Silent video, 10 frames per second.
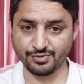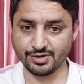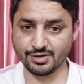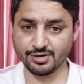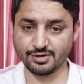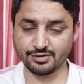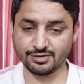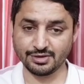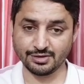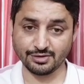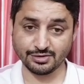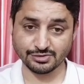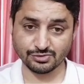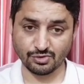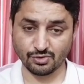where there
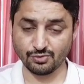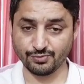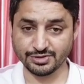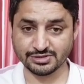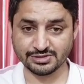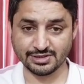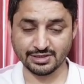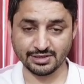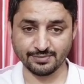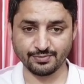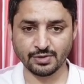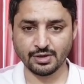is always sunny,